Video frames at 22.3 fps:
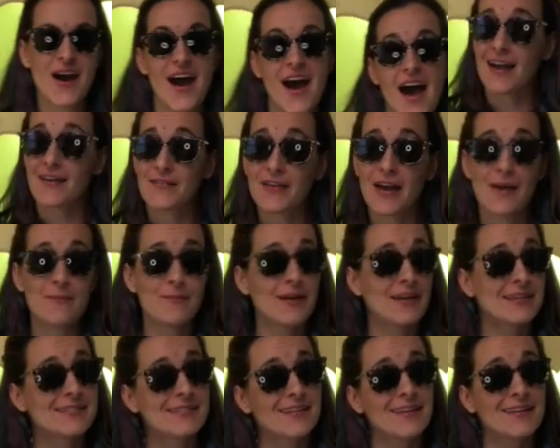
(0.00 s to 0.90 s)
I've got
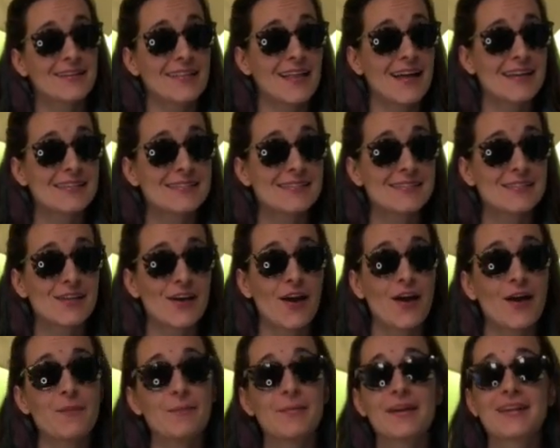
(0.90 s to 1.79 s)
my sunglasses
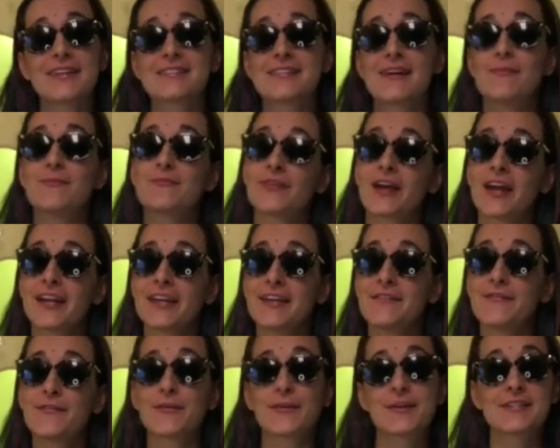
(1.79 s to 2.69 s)
on because I'm ready
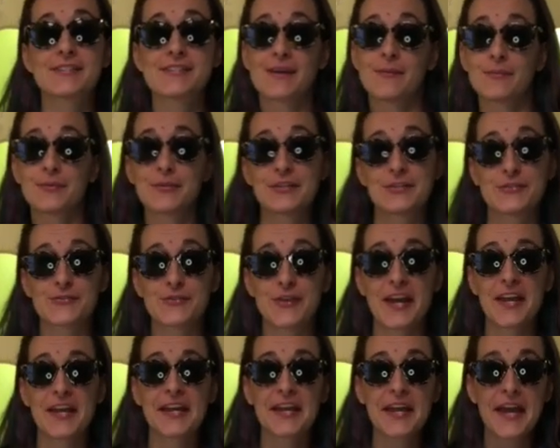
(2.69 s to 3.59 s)
for a summery
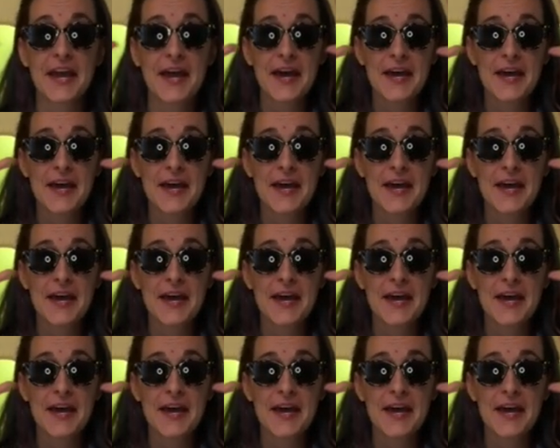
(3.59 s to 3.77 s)
drink.